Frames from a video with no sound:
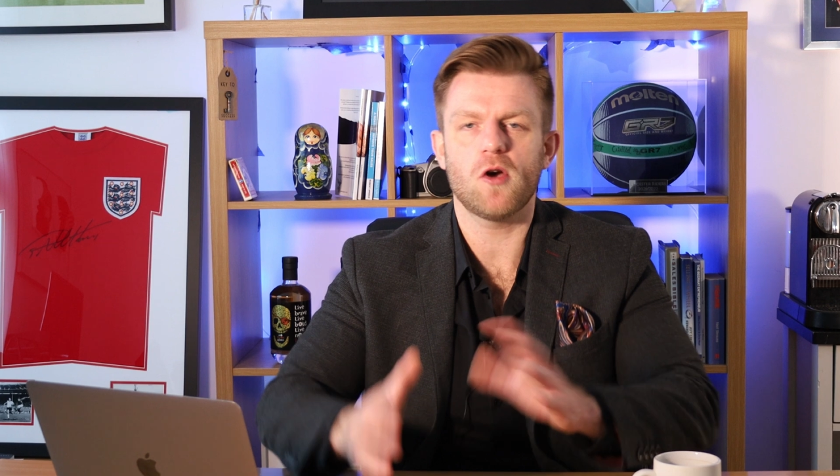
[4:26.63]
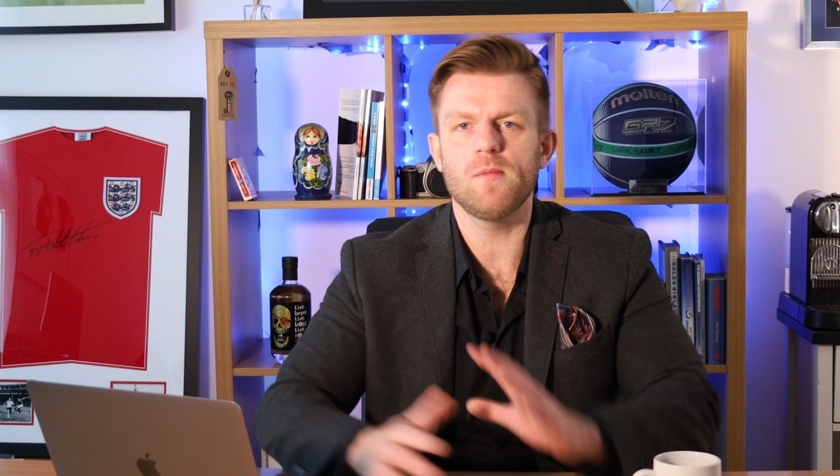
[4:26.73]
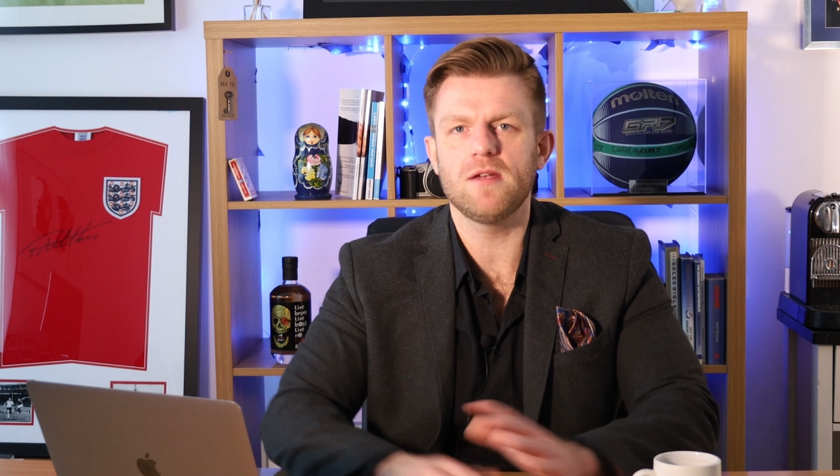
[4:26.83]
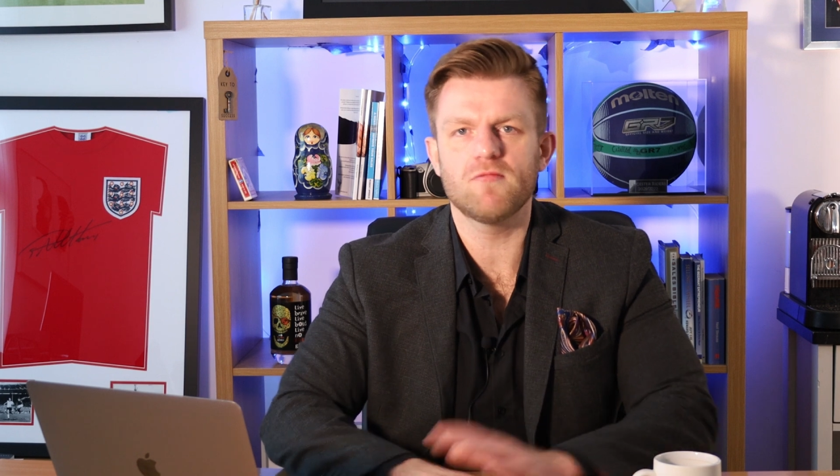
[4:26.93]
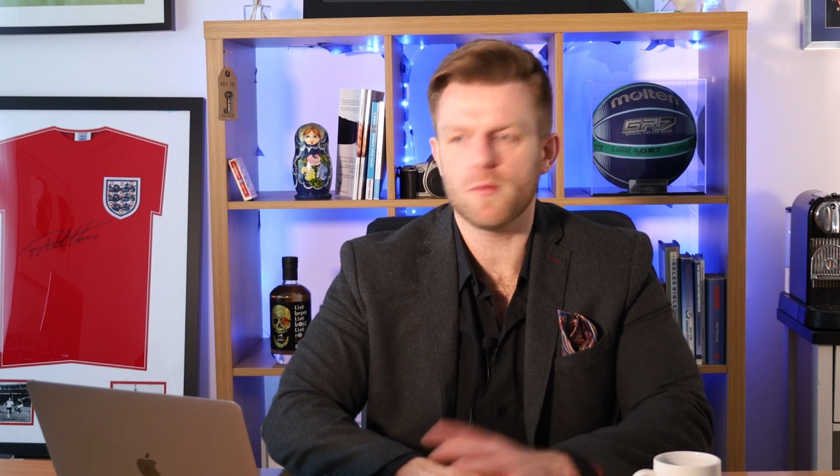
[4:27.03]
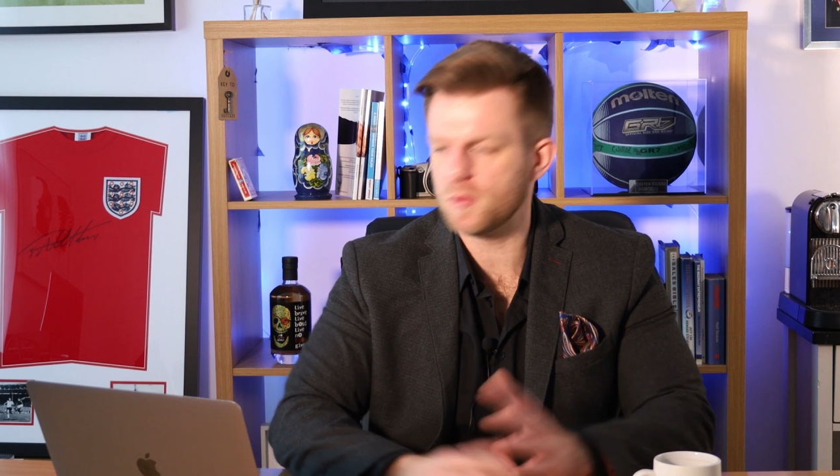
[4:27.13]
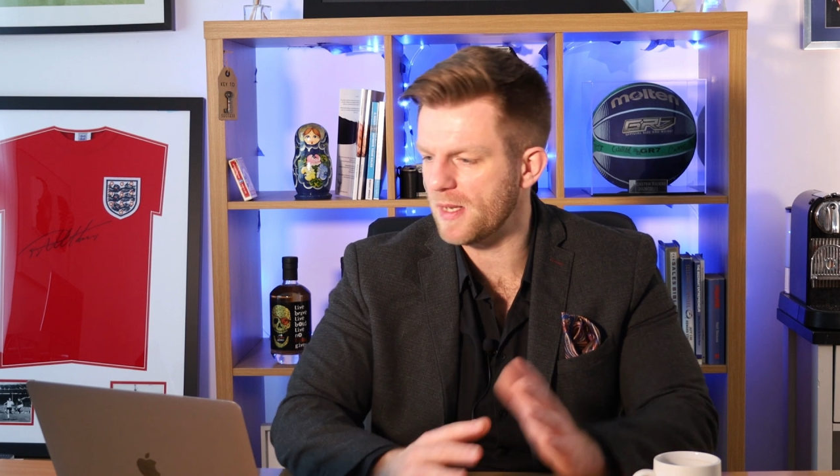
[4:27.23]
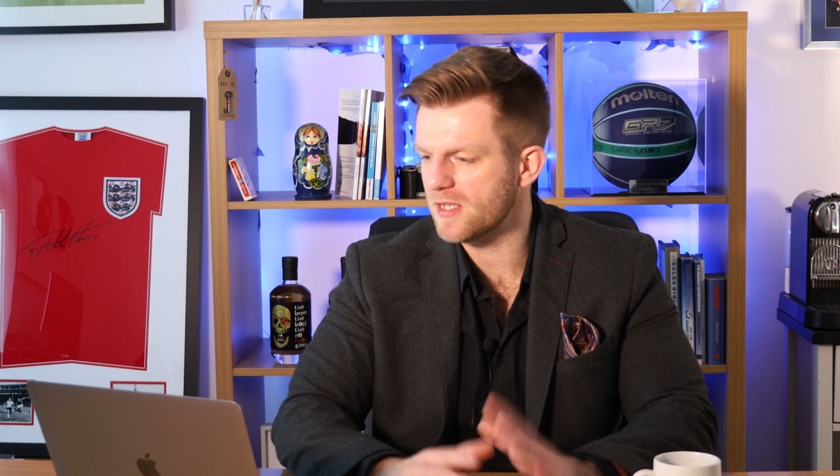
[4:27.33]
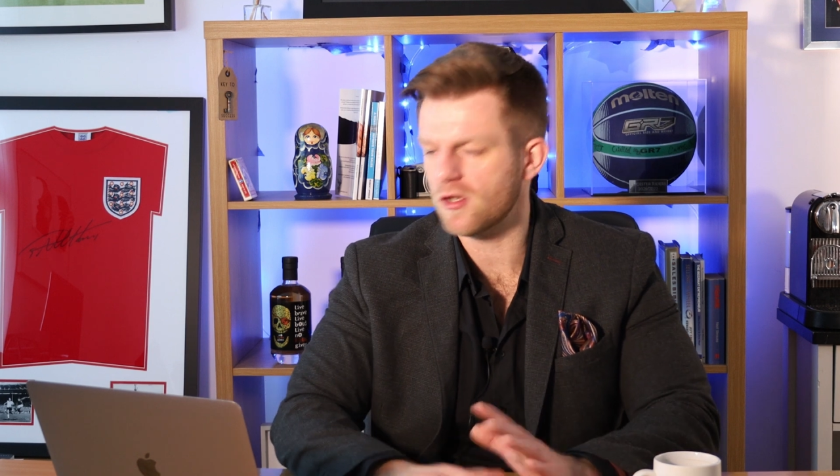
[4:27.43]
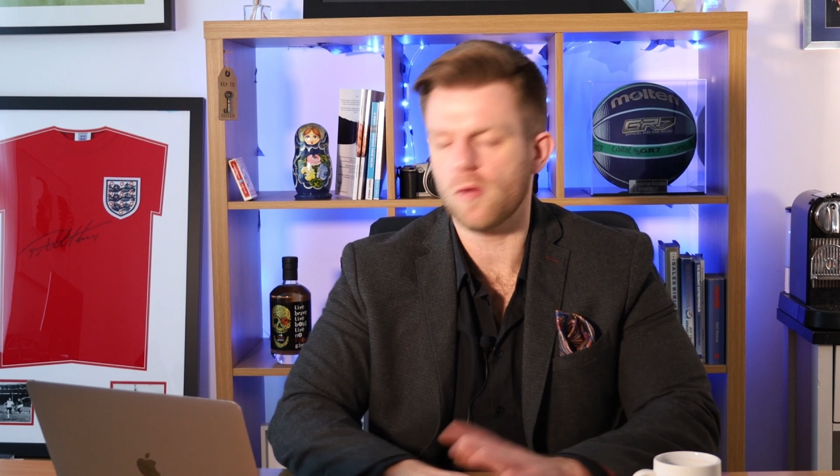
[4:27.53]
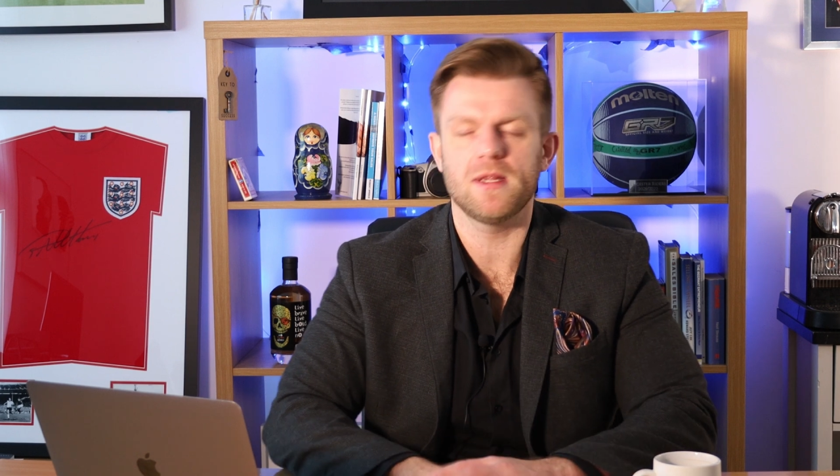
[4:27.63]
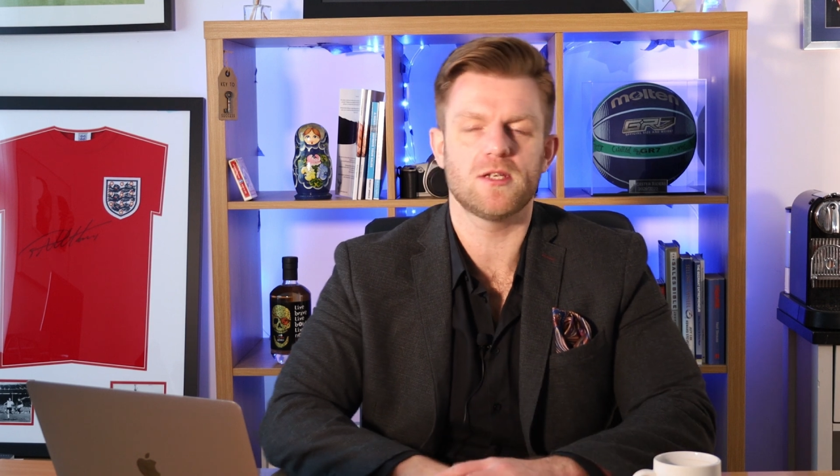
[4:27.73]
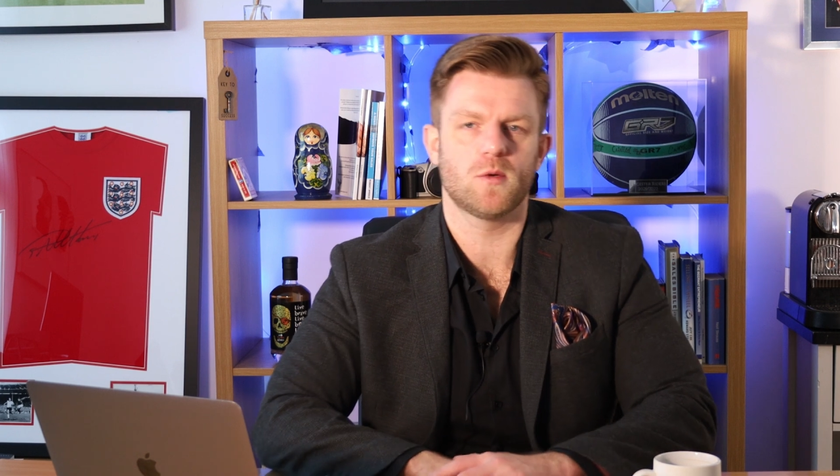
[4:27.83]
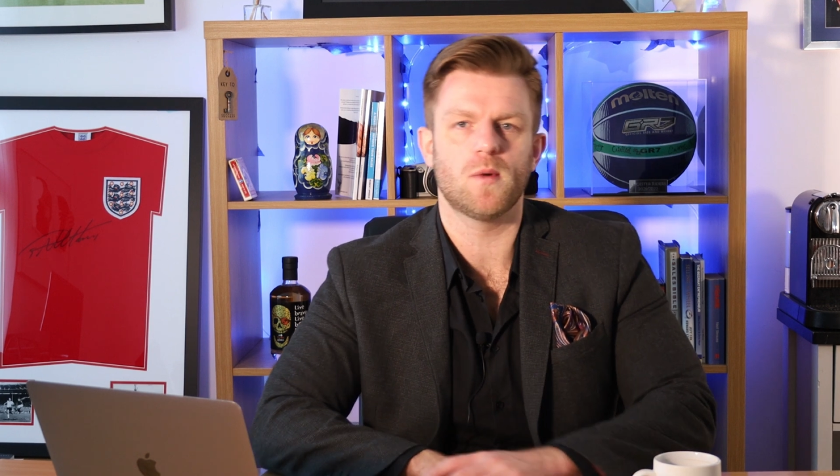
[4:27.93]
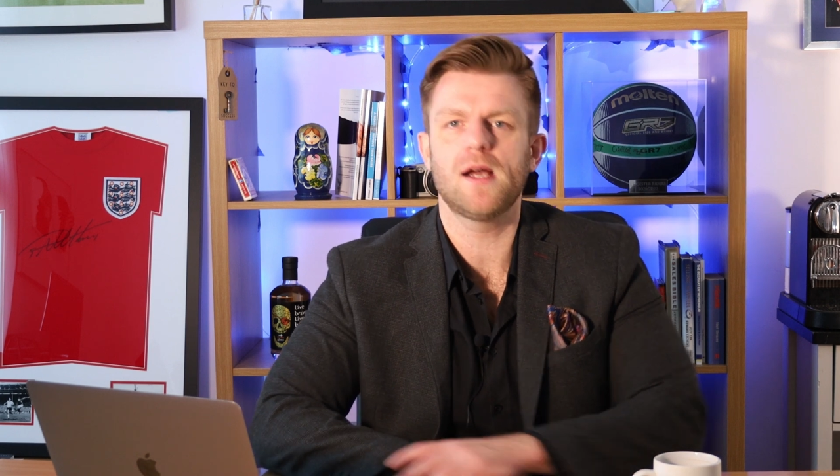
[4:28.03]
Spence told me
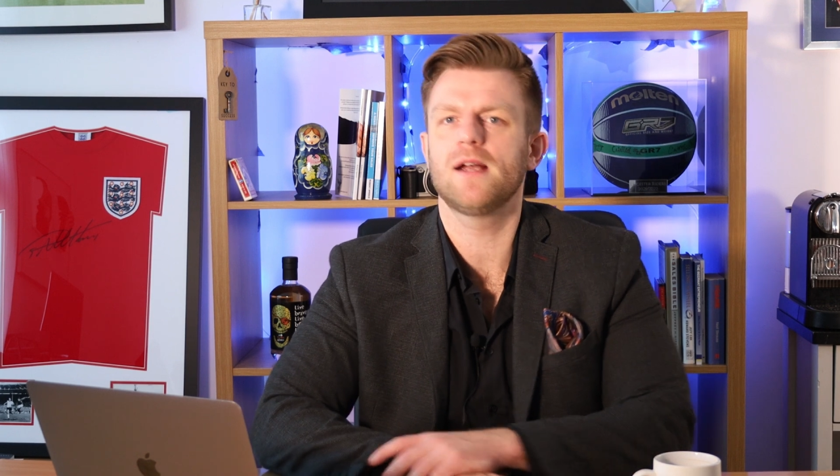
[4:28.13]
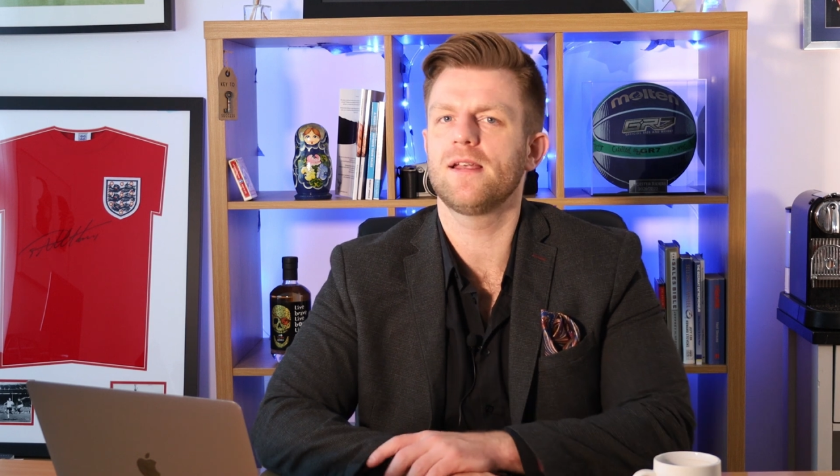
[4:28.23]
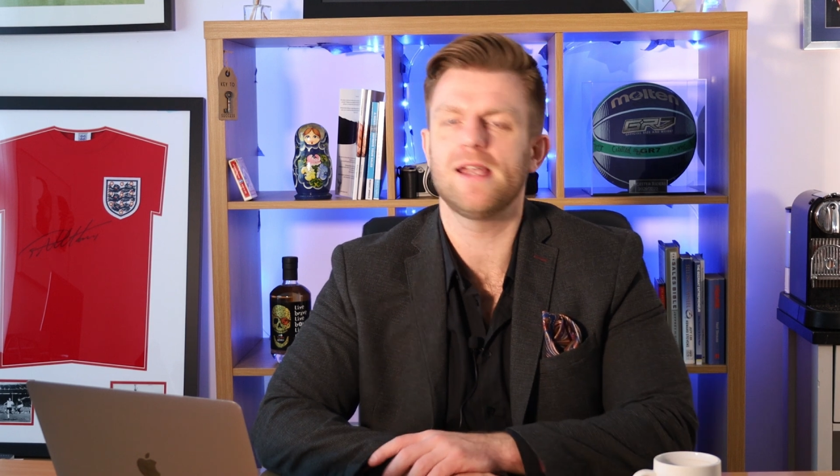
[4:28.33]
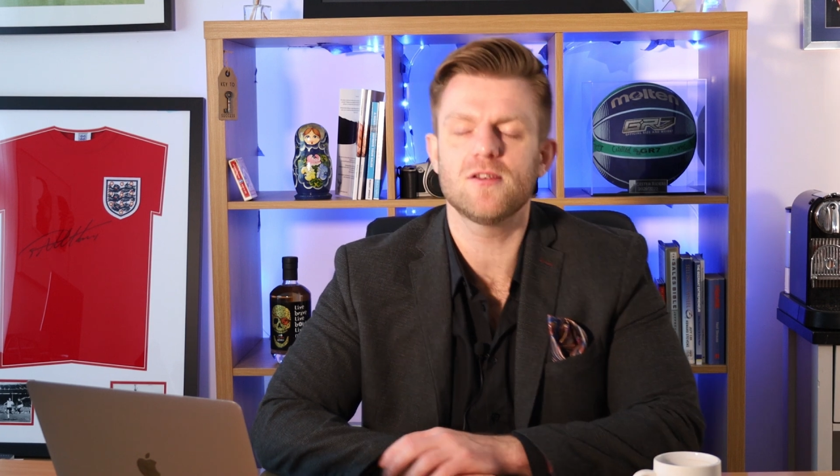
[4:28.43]
this would work.